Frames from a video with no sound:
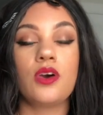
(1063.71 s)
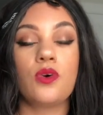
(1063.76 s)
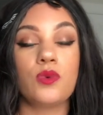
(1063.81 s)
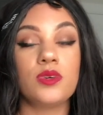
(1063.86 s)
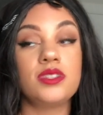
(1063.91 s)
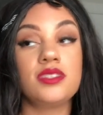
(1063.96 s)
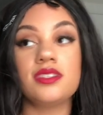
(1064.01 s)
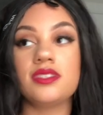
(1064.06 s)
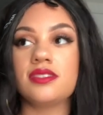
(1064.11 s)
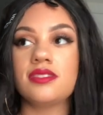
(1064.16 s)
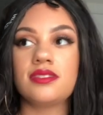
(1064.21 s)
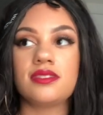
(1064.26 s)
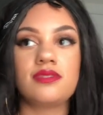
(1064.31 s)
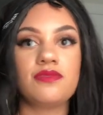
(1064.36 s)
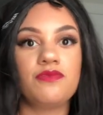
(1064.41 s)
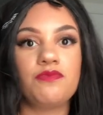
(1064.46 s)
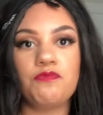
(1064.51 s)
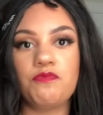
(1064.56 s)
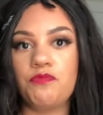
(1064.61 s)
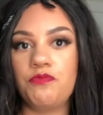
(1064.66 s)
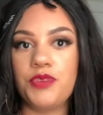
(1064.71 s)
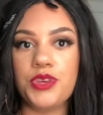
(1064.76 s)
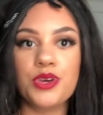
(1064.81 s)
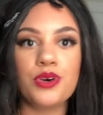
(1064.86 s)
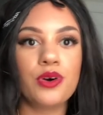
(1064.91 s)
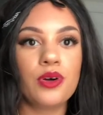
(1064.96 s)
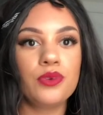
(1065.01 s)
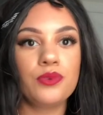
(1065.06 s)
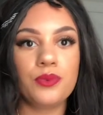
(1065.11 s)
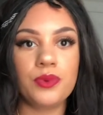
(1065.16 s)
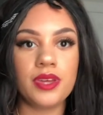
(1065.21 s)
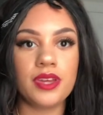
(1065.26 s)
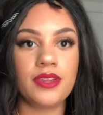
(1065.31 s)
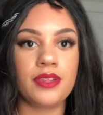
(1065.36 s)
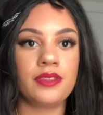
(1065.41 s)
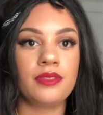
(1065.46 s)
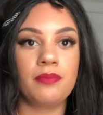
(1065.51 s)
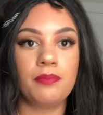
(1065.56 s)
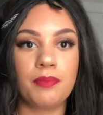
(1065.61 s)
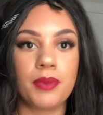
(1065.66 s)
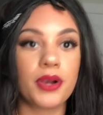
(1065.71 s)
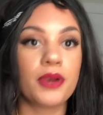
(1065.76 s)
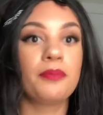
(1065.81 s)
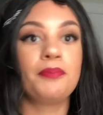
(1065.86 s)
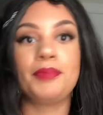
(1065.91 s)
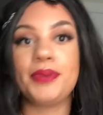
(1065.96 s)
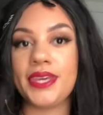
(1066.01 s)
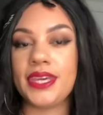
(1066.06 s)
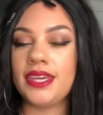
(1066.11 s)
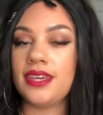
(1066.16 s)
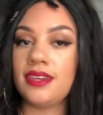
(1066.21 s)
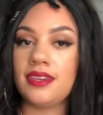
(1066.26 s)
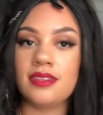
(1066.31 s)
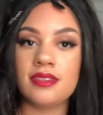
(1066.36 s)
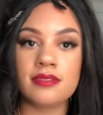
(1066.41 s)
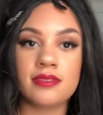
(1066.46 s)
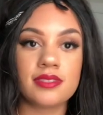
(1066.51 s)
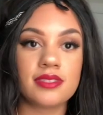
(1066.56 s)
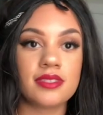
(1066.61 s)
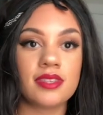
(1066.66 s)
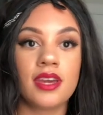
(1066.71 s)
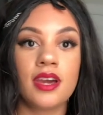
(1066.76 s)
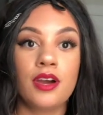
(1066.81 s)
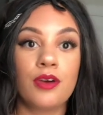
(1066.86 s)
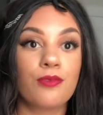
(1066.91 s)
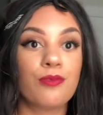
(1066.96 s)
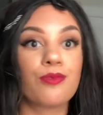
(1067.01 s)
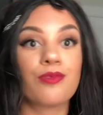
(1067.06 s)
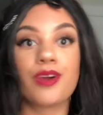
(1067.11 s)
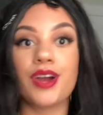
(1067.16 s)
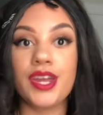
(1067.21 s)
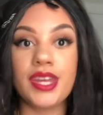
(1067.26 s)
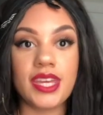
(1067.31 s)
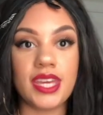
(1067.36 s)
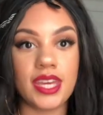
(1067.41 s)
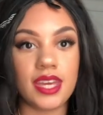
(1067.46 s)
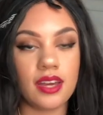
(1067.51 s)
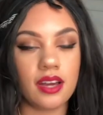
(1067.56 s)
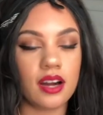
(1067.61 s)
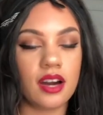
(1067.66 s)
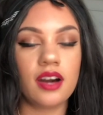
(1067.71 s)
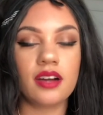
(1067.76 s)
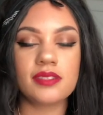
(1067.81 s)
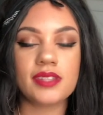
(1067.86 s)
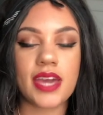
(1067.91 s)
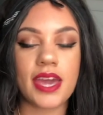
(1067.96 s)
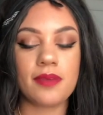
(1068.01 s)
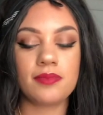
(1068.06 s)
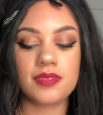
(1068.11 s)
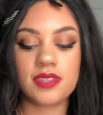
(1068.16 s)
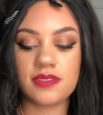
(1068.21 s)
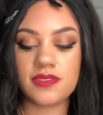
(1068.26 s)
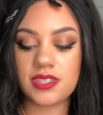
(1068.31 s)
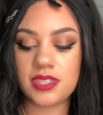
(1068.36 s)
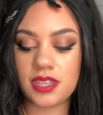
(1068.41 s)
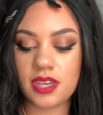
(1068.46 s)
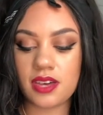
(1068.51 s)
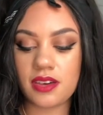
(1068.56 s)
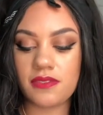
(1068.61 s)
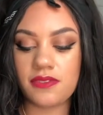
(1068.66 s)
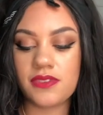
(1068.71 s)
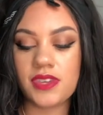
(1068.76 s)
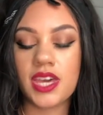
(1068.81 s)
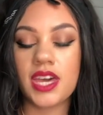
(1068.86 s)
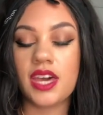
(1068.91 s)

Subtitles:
which is filled with burpees, running, all types of stuff,